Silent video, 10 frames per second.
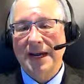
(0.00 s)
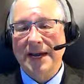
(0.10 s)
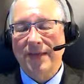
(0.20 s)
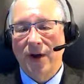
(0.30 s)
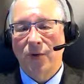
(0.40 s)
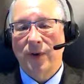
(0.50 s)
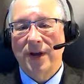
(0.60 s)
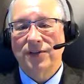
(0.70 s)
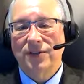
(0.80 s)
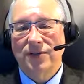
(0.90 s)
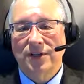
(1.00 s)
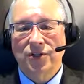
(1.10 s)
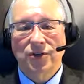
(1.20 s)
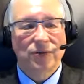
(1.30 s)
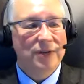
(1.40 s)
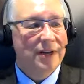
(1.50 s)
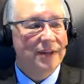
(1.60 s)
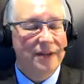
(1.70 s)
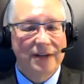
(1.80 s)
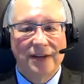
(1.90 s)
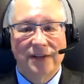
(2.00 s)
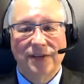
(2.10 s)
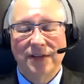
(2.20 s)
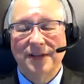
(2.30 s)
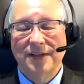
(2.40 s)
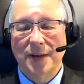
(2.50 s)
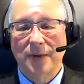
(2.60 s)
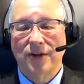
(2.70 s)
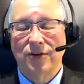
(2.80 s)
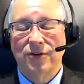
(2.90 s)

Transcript: And that raises an issue that I think is endemic